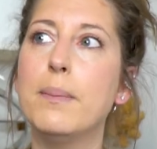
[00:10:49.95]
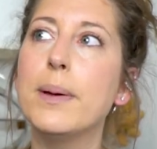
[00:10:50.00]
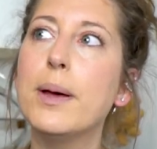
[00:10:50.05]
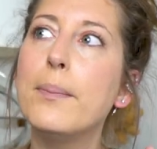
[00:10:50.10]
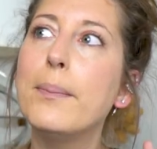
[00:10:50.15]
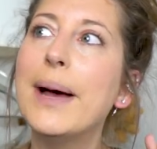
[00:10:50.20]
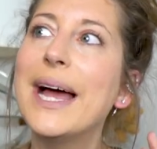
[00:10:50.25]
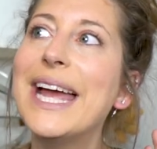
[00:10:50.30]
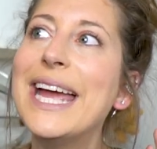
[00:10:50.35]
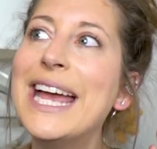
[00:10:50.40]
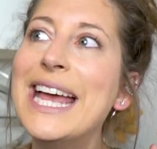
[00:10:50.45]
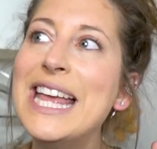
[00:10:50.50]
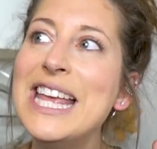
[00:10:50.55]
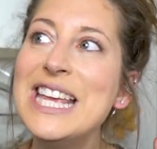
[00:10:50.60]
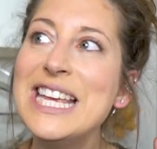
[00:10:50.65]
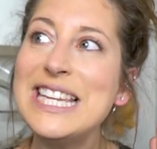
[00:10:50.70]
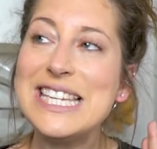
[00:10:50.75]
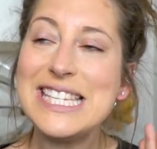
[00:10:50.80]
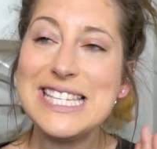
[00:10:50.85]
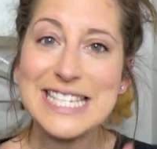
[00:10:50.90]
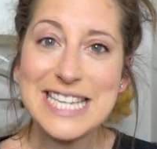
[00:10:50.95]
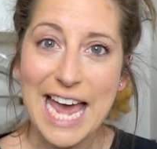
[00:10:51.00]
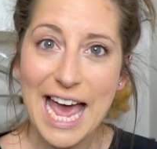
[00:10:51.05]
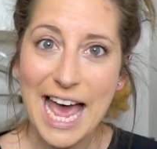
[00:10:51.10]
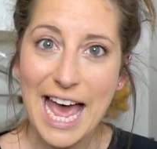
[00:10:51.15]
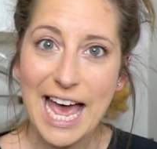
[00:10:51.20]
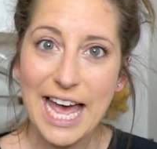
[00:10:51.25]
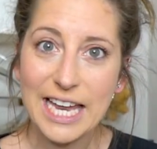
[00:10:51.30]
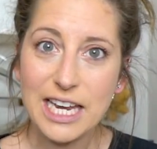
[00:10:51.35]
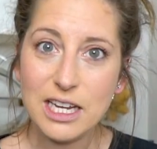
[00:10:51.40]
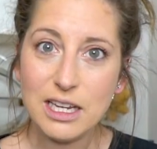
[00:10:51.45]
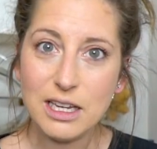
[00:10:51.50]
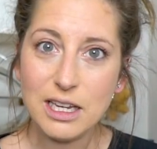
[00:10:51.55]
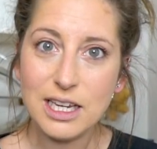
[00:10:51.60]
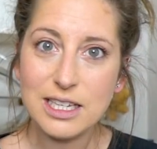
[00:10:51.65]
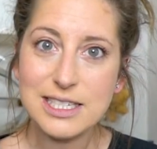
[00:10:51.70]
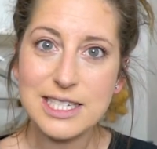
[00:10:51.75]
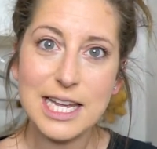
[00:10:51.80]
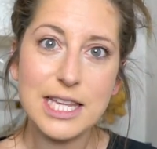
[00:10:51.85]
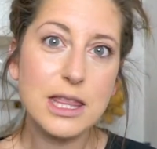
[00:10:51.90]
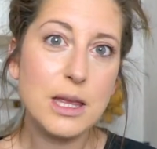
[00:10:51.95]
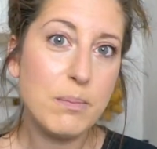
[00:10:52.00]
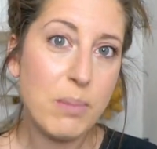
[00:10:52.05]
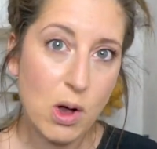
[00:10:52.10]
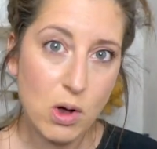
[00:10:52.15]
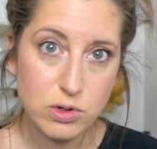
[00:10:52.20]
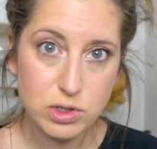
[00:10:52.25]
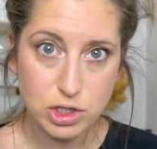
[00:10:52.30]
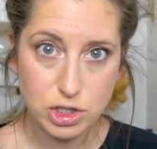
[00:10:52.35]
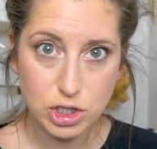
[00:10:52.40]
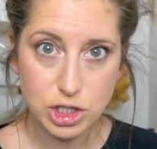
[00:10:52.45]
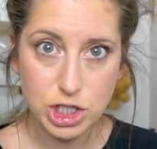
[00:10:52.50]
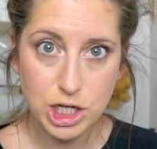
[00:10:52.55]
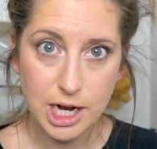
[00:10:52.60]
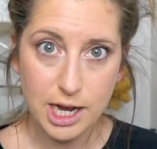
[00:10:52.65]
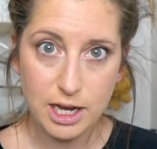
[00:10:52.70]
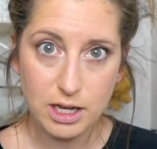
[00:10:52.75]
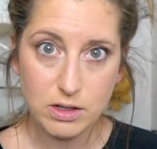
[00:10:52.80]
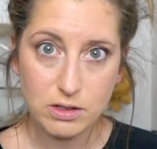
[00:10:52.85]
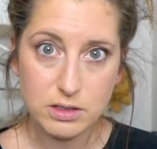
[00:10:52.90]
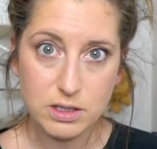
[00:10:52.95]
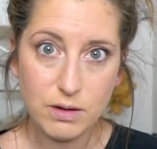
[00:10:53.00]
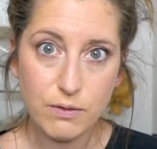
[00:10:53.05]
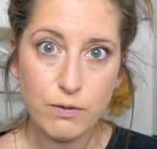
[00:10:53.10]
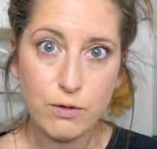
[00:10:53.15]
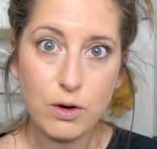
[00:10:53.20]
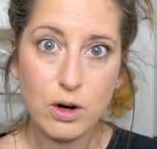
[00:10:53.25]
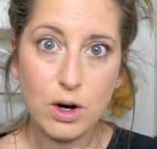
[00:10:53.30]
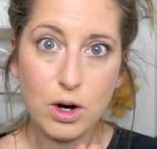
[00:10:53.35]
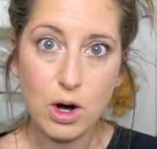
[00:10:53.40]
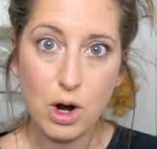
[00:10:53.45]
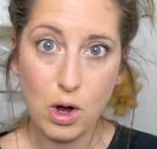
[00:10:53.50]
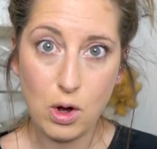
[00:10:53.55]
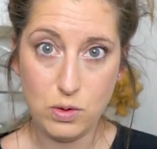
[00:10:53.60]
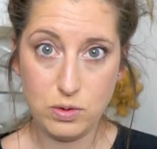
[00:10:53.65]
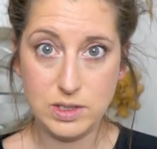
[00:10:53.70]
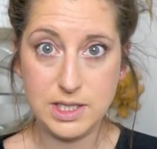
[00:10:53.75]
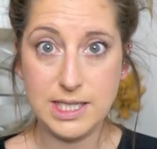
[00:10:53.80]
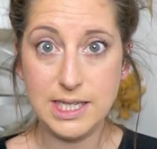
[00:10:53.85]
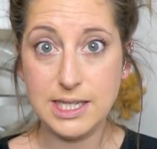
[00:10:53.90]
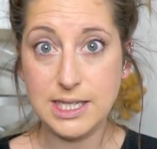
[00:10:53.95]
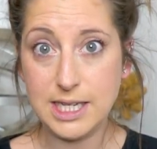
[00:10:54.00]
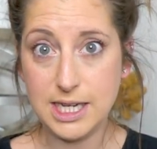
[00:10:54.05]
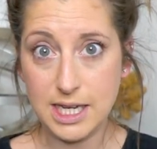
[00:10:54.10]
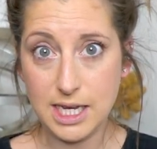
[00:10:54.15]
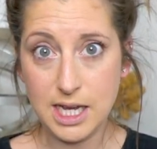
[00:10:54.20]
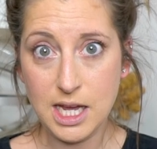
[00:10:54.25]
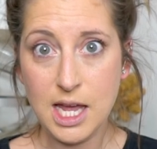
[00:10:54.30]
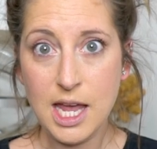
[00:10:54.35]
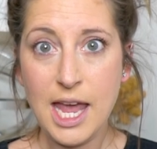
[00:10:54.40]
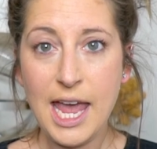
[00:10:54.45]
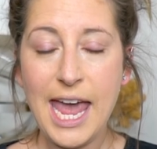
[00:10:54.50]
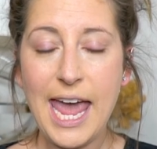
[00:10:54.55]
But my dad is like the poster child for OCD.